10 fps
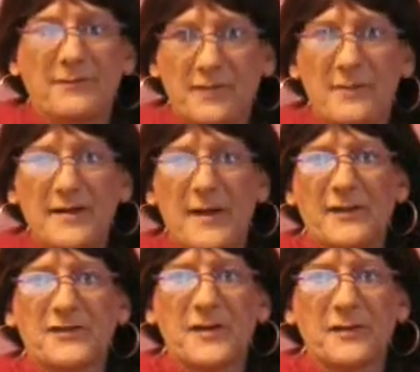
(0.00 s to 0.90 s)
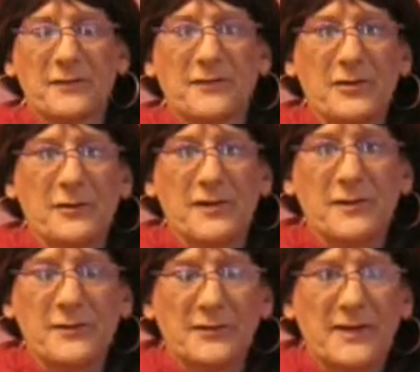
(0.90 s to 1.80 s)
To me, that's gender fluid.
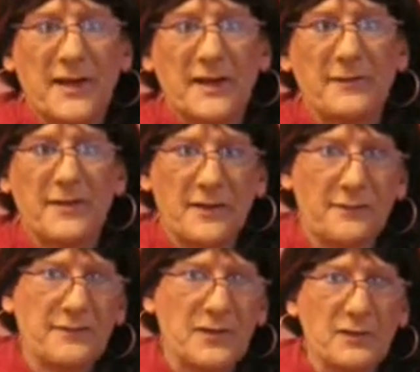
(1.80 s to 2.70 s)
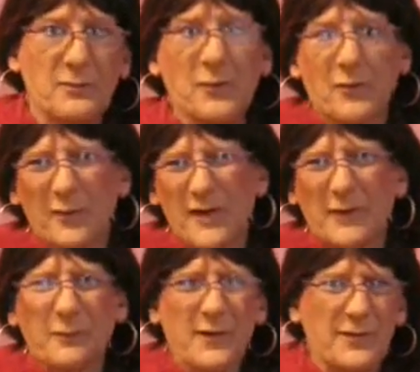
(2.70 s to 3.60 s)
Okay, if they feel more
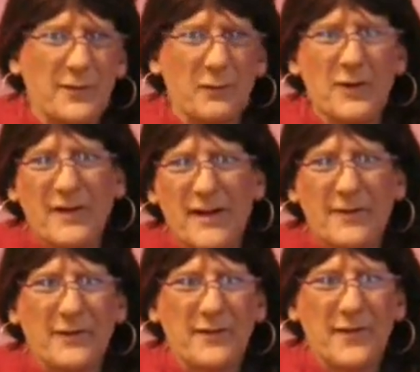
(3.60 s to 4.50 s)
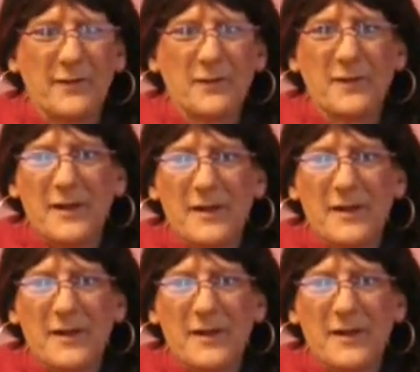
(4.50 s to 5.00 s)
like one day than the other,